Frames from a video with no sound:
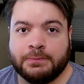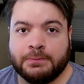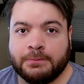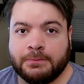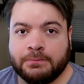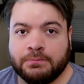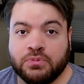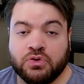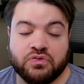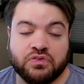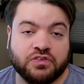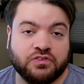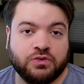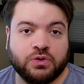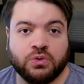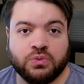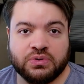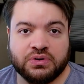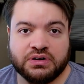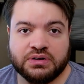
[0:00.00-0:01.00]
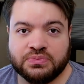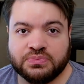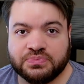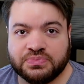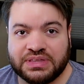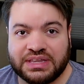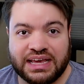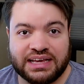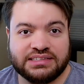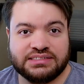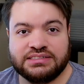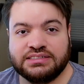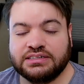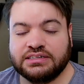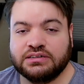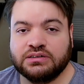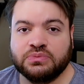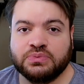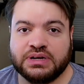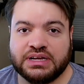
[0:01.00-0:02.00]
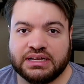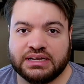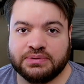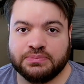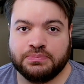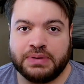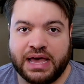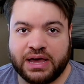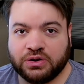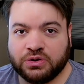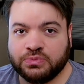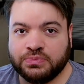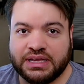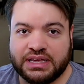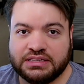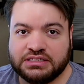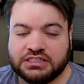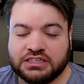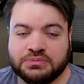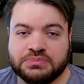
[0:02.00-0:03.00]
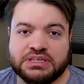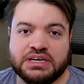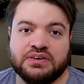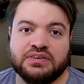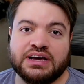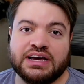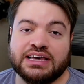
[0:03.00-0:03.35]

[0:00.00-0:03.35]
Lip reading: Moving forward next year when Battle Mage comes out,